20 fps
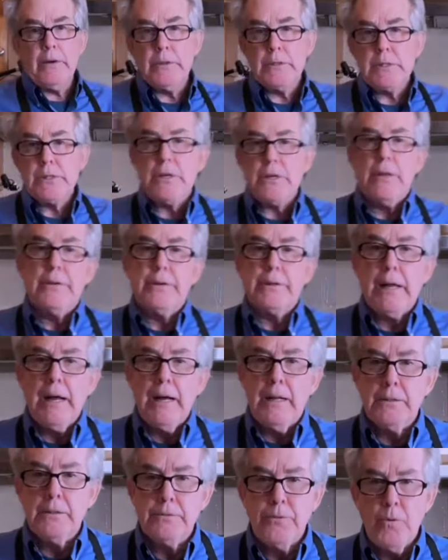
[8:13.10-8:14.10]
in Southern
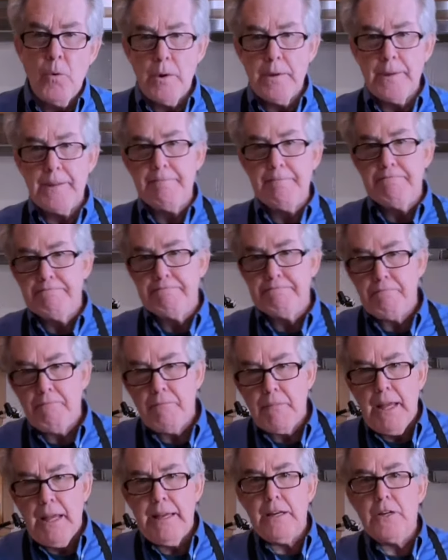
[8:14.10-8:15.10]
California.
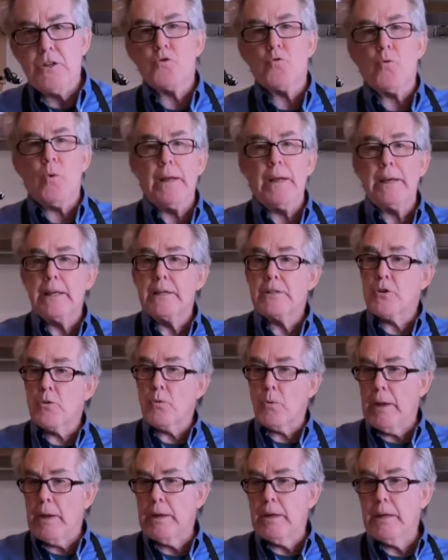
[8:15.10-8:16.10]
It is raining. Is it
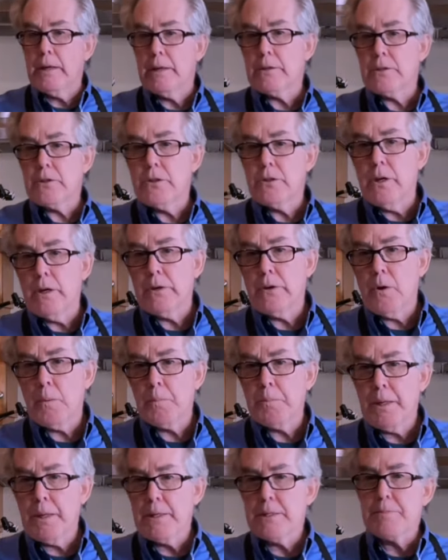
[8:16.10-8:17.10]
raining at your place,